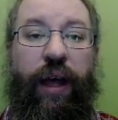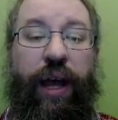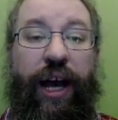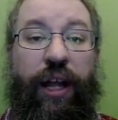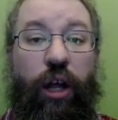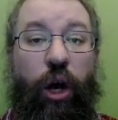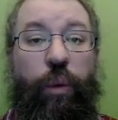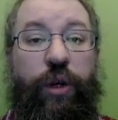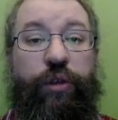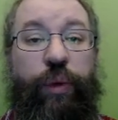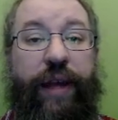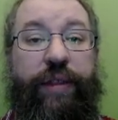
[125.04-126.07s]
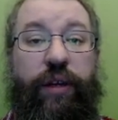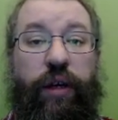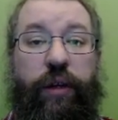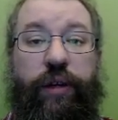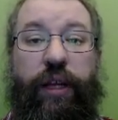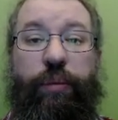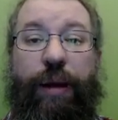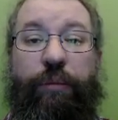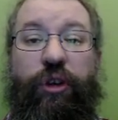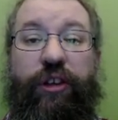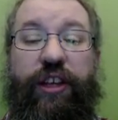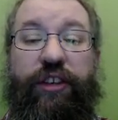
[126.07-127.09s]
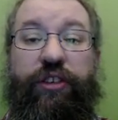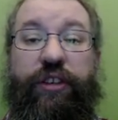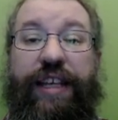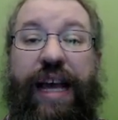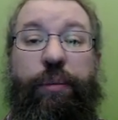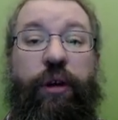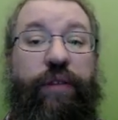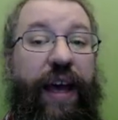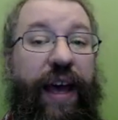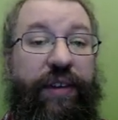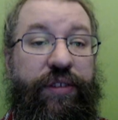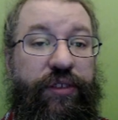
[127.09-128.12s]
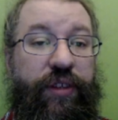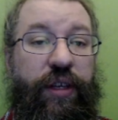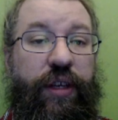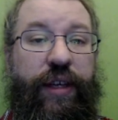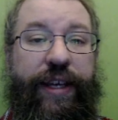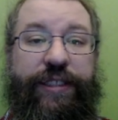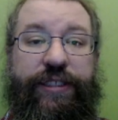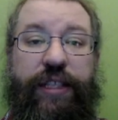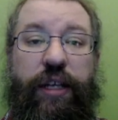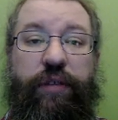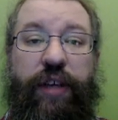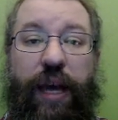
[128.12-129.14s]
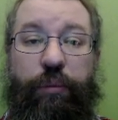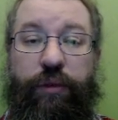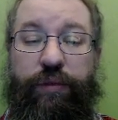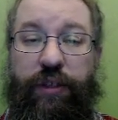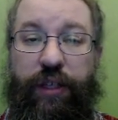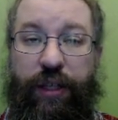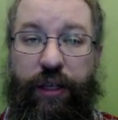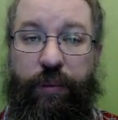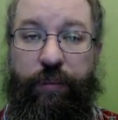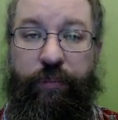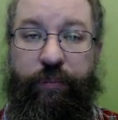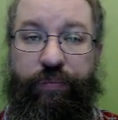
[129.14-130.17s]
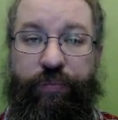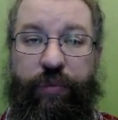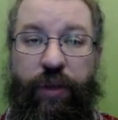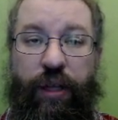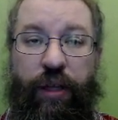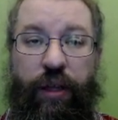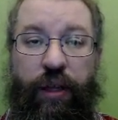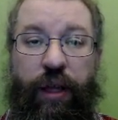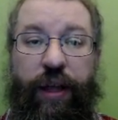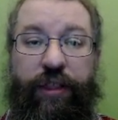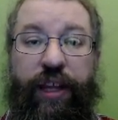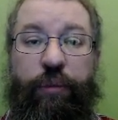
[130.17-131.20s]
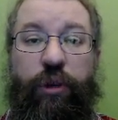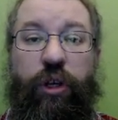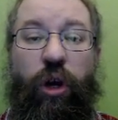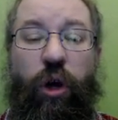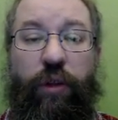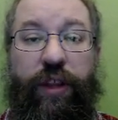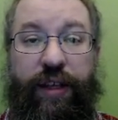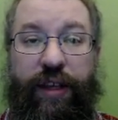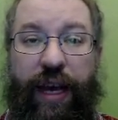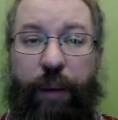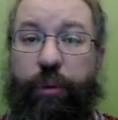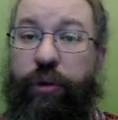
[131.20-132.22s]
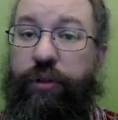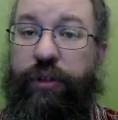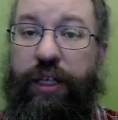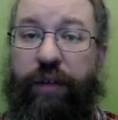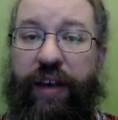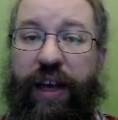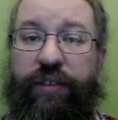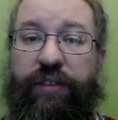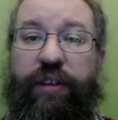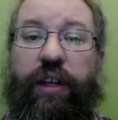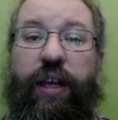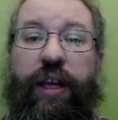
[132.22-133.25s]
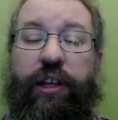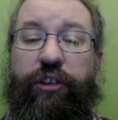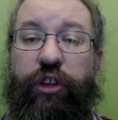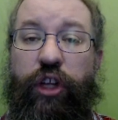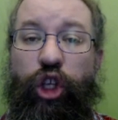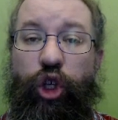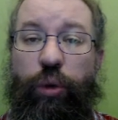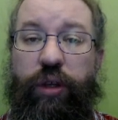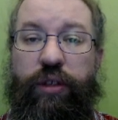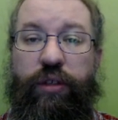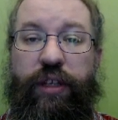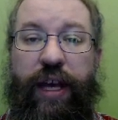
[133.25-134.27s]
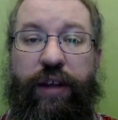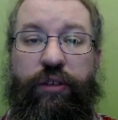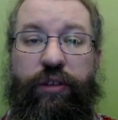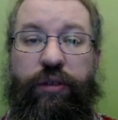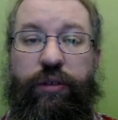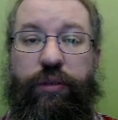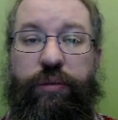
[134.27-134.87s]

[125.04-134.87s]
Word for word: I'll always write the arc length parameterization gamma of s instead of gamma of t. Then recall that capital T of s is the unit tangent.